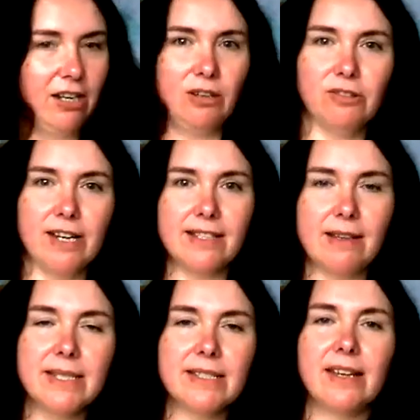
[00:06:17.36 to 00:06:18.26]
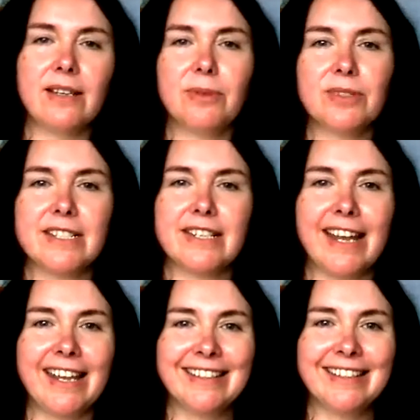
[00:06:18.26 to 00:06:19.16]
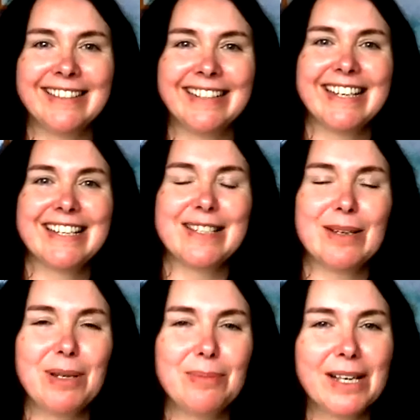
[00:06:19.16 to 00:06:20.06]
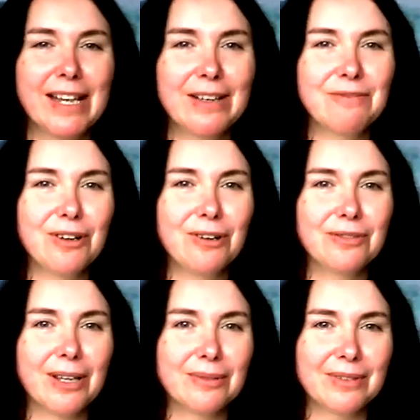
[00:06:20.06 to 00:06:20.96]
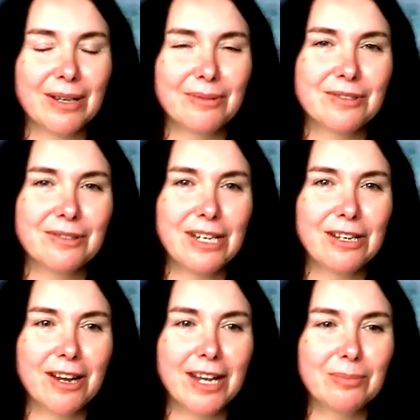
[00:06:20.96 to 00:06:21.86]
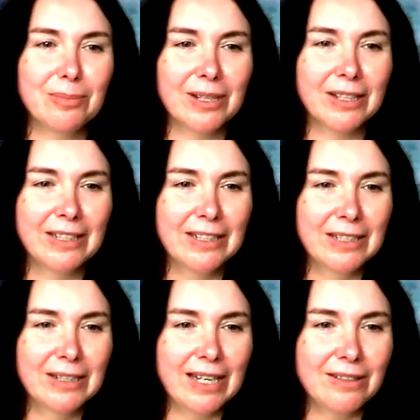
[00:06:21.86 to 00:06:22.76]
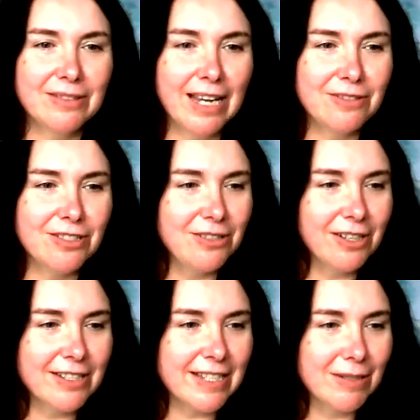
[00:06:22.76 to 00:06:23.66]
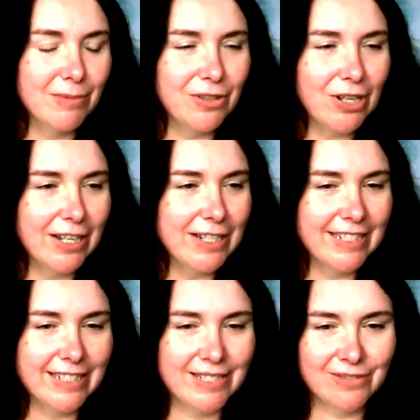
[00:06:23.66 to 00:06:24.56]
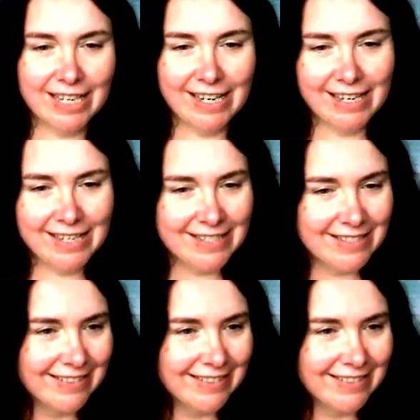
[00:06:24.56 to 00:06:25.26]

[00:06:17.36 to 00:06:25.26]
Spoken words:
oh great, Debbie's taken one today, and seeing people getting involved, that was really great. But how did you guys get some of your ideas for dailies?